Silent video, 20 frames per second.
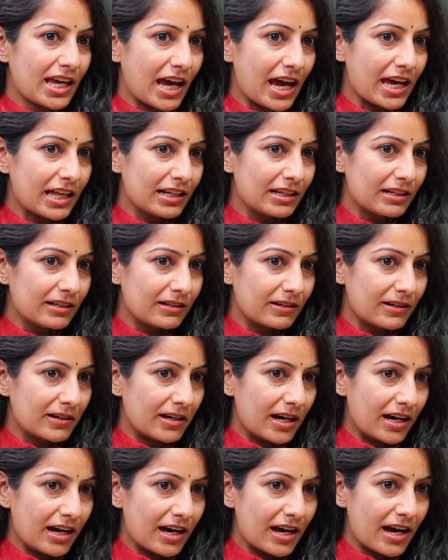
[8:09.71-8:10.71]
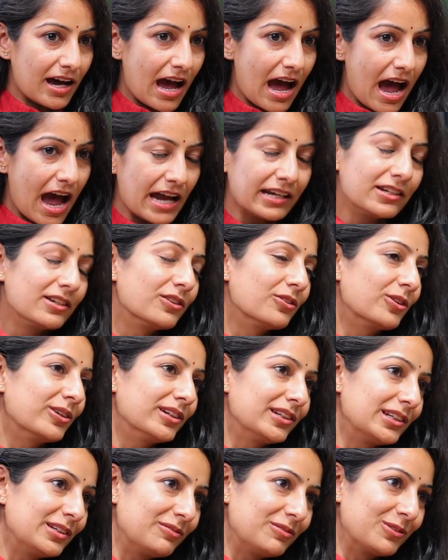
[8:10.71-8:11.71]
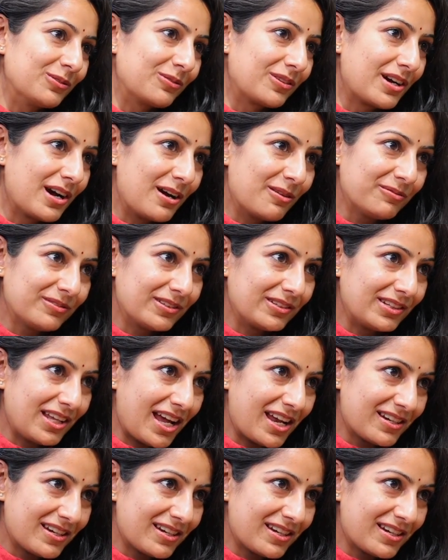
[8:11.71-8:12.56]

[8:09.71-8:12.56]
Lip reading: And I did not leave yoga after that.